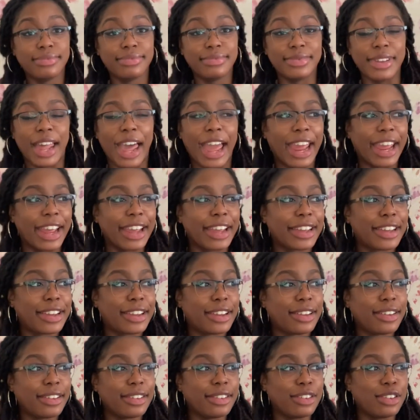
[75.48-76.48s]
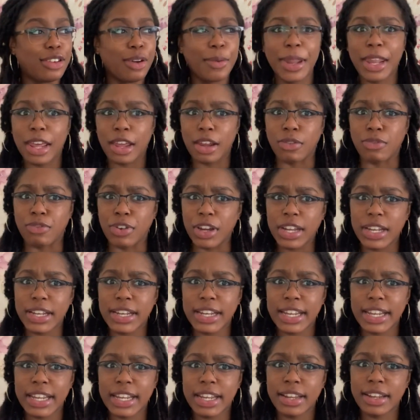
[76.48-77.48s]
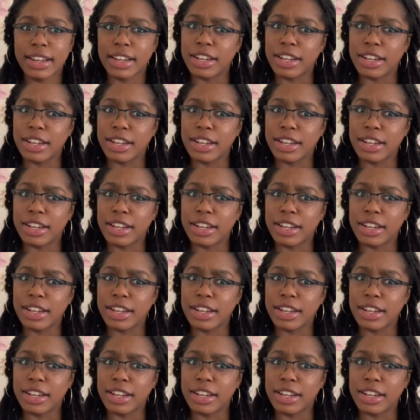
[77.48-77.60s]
Like, you'll be like, really?